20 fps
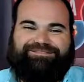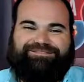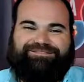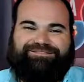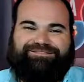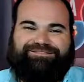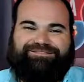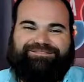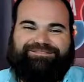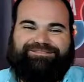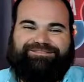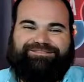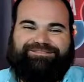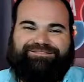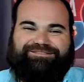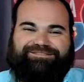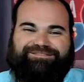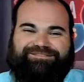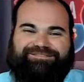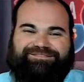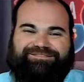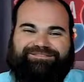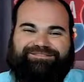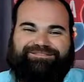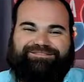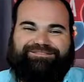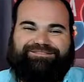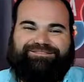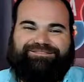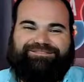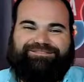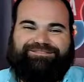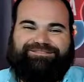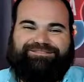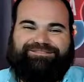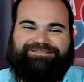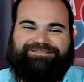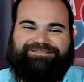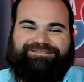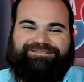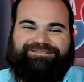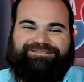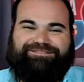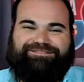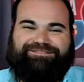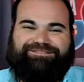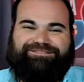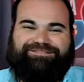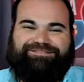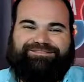[no speech]